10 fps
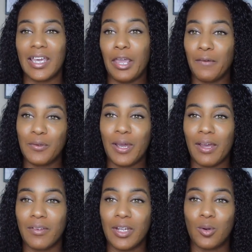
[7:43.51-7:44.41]
If you
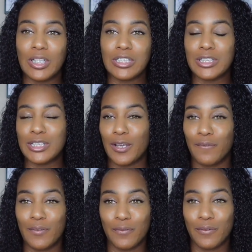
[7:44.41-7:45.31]
have any questions,
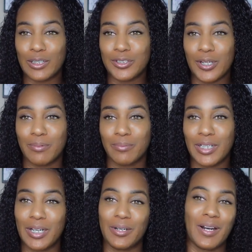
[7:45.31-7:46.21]
feel free to drop them
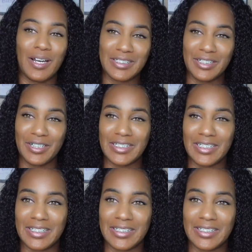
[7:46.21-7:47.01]
below. See you guys next.